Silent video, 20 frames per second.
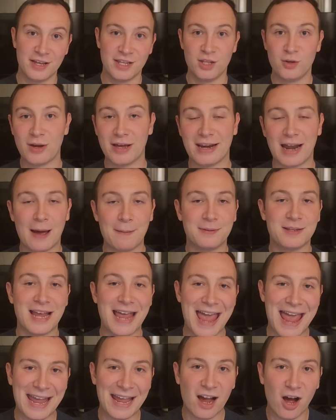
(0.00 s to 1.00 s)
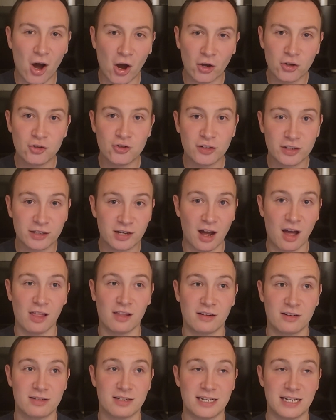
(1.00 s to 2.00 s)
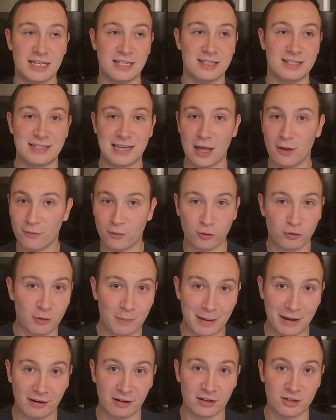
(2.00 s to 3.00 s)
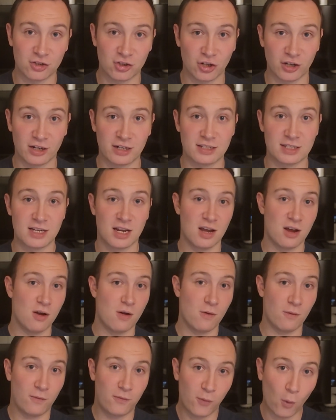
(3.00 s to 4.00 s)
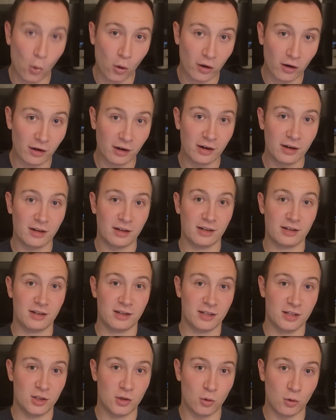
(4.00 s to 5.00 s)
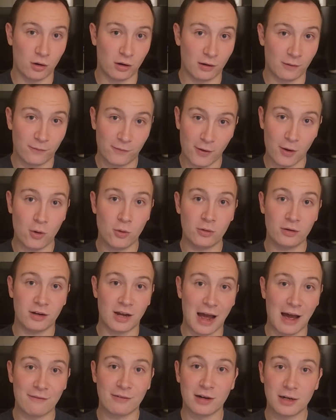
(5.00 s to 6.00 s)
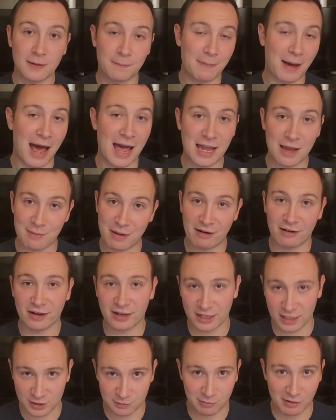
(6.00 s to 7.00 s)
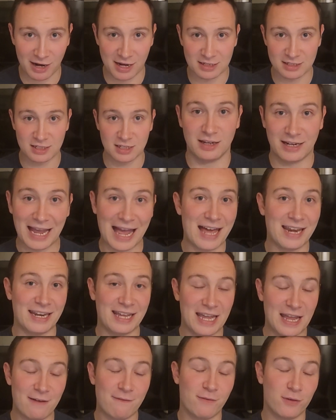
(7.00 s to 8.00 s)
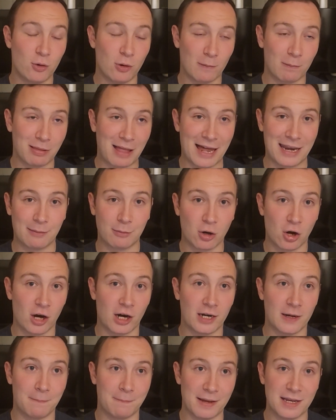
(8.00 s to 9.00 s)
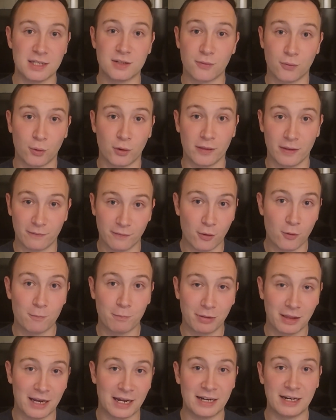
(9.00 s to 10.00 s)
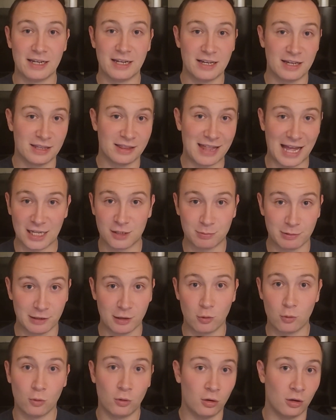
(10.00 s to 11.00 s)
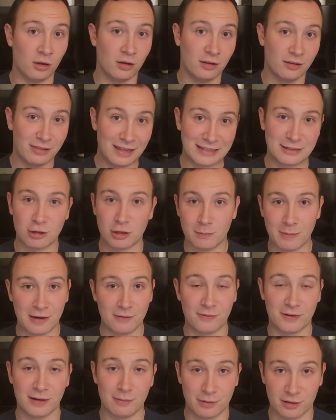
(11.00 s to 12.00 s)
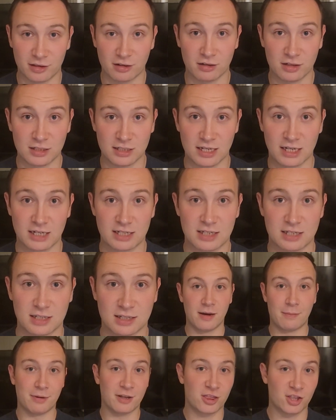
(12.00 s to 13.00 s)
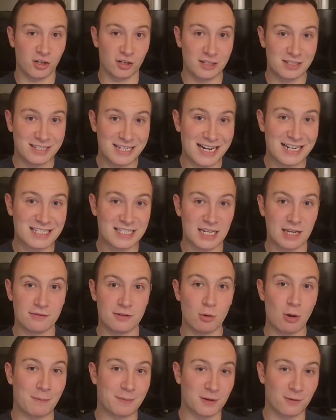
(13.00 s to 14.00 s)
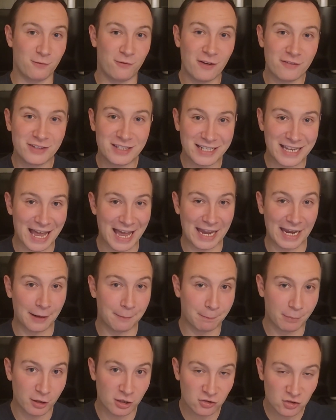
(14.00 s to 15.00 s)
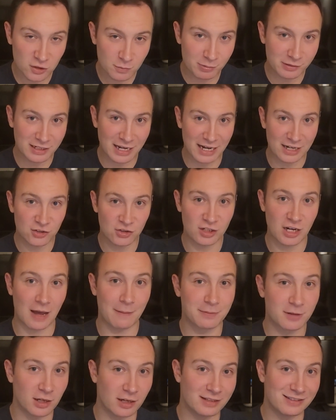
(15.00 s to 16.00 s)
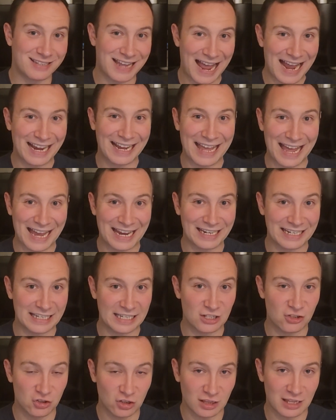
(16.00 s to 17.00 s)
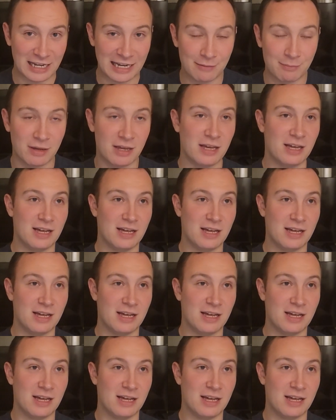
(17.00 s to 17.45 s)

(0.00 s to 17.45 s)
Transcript: you get up to $800 in cell phone repair insurance for your phone covered by American Express. Again, if your Platinum card pays for the phone plan, that's pretty cool. Let's go to benefit number 36. Number 36 gives you up to $50K in purchase protection, up to $10K in each claim.